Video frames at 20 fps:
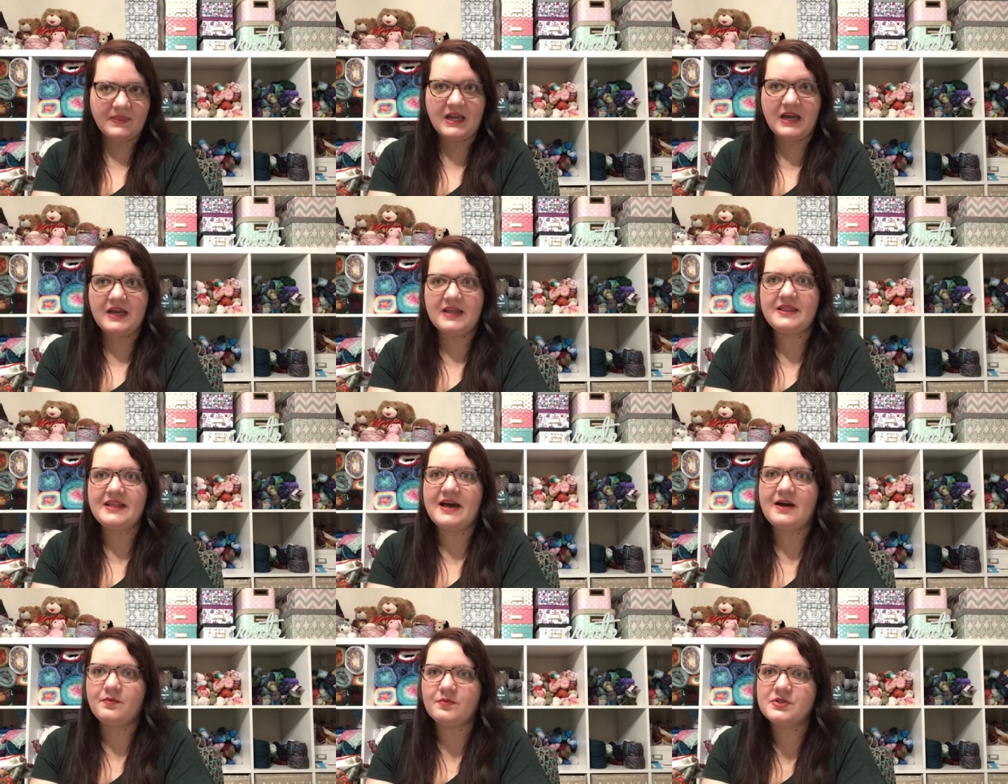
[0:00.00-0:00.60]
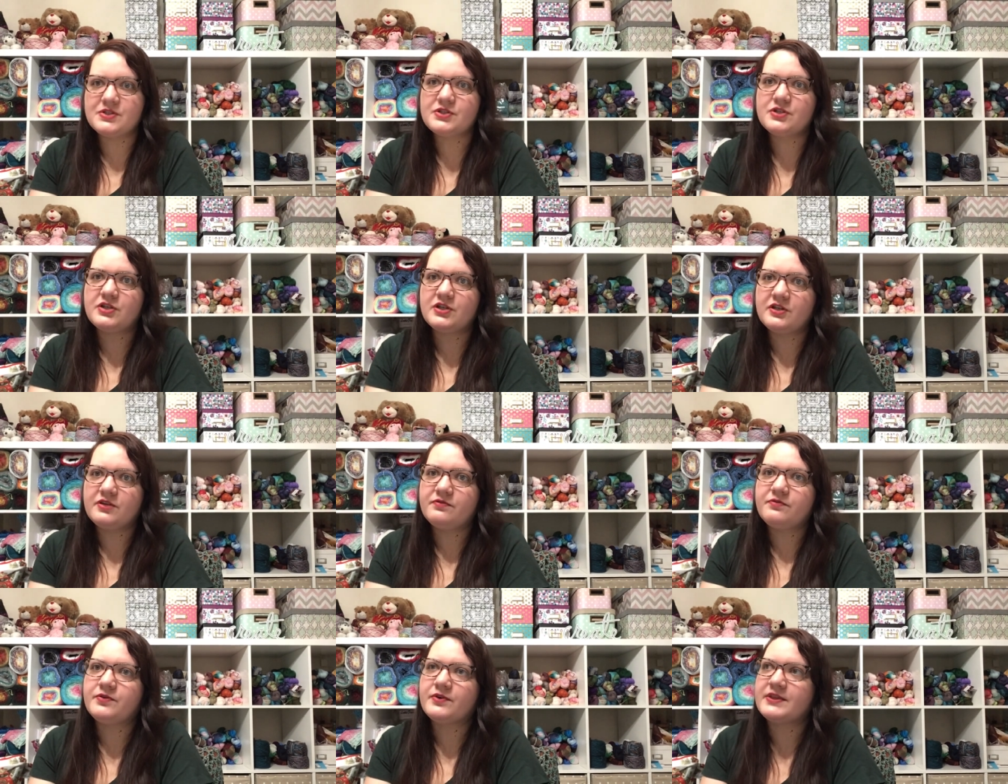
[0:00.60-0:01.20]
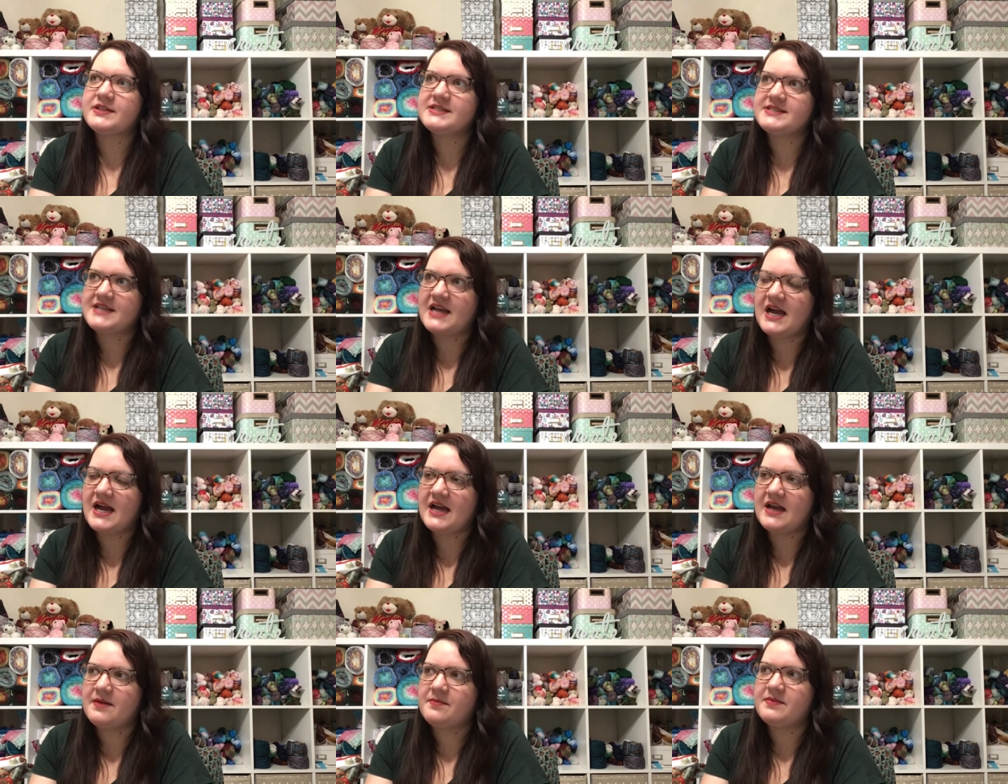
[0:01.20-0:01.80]
And that was good for the
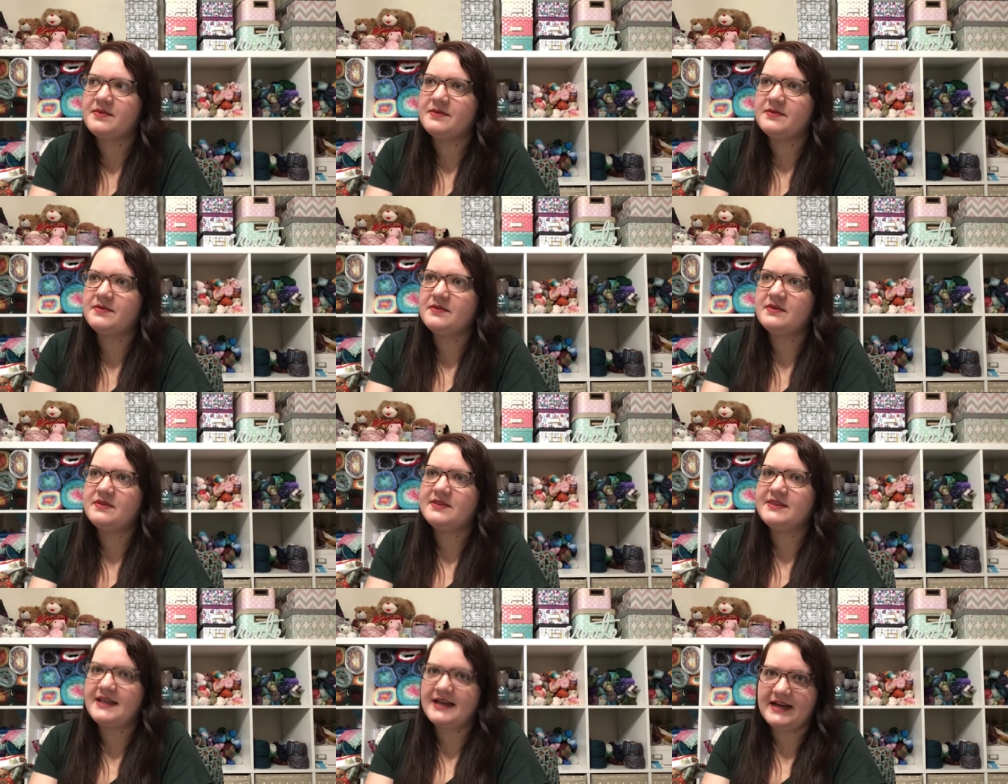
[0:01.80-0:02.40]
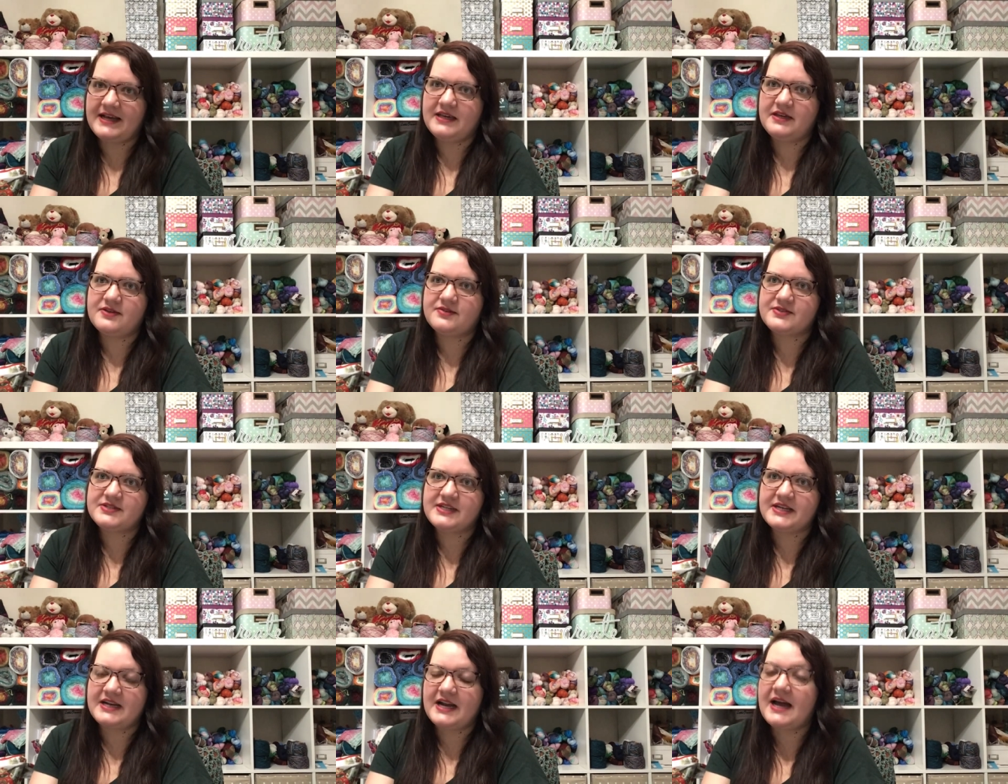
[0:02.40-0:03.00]
time that I used it.